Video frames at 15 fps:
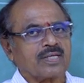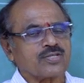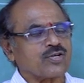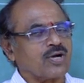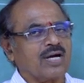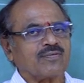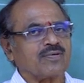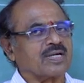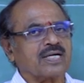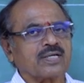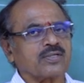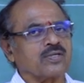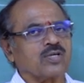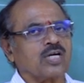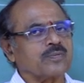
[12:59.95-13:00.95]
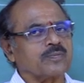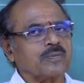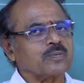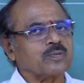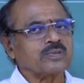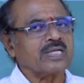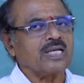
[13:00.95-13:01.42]
So Avogadro not
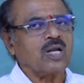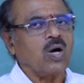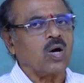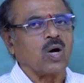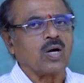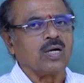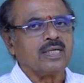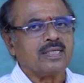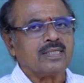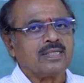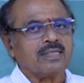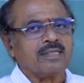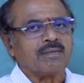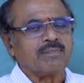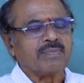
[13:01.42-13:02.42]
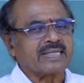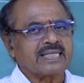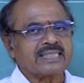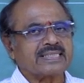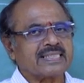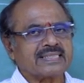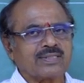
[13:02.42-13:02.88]
proposed the law
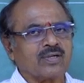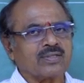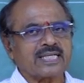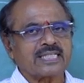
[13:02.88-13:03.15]
because he has not